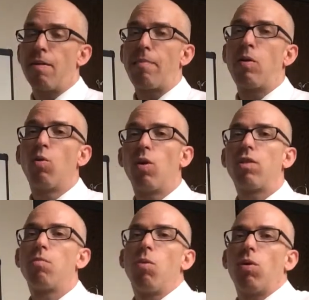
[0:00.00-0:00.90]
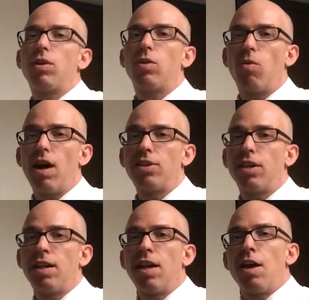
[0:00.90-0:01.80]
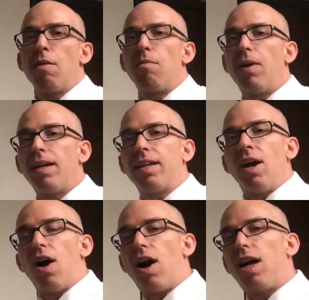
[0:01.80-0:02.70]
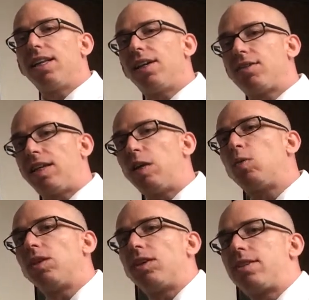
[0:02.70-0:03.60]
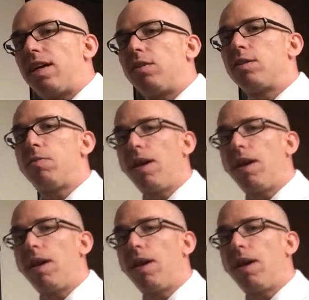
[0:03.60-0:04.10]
It might be worth more to watch it. But all else equal, or ceteris